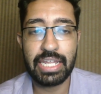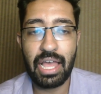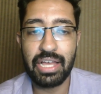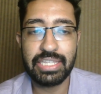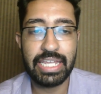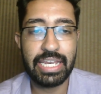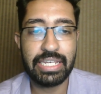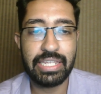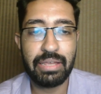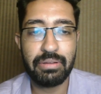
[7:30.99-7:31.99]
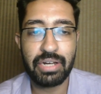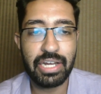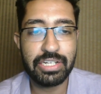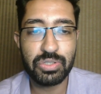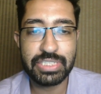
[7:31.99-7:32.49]
they run
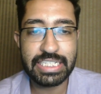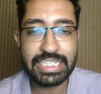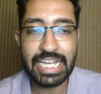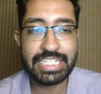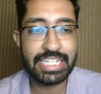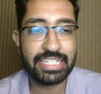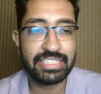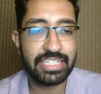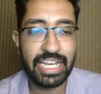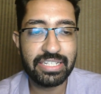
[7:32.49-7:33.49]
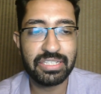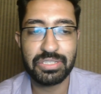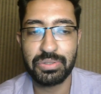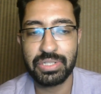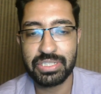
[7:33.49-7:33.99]
into City and Chelsea later,
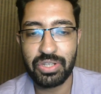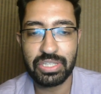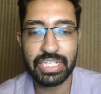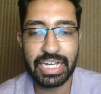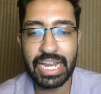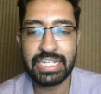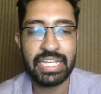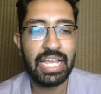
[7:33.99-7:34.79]
so it's not the great.